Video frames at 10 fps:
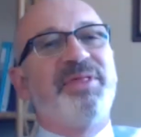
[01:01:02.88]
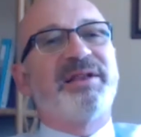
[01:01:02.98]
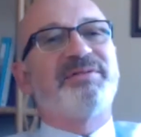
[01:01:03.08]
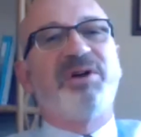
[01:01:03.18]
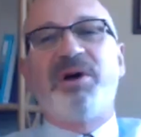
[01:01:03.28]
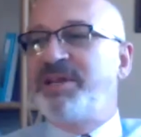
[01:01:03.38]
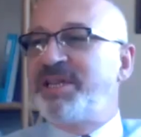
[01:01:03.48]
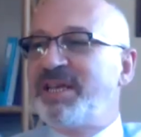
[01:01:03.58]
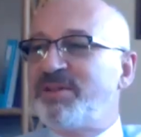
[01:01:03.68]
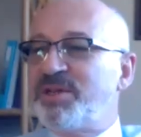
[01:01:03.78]
that
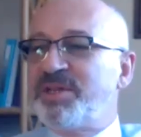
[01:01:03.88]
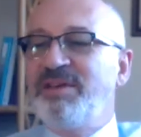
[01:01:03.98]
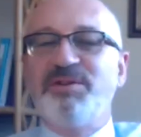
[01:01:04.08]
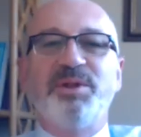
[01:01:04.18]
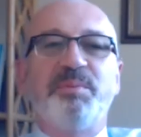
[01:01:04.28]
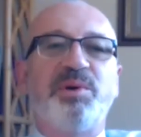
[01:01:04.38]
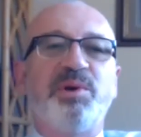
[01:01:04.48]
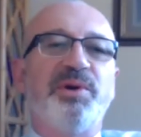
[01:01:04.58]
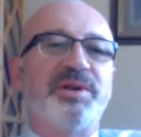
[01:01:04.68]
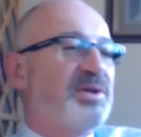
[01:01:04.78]
idea that even the
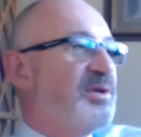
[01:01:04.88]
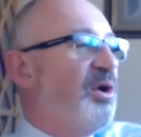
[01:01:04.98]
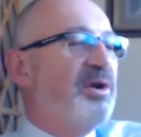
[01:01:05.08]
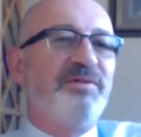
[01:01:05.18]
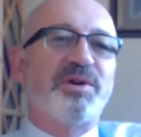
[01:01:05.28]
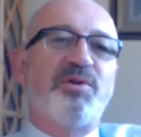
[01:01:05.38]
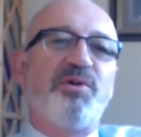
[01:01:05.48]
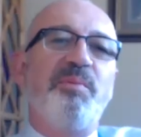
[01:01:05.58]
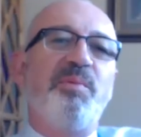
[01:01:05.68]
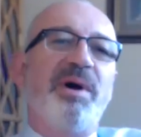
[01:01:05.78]
Puritan Oliver
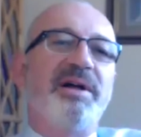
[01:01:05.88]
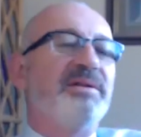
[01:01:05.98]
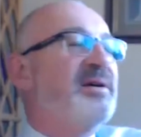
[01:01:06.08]
Cromwell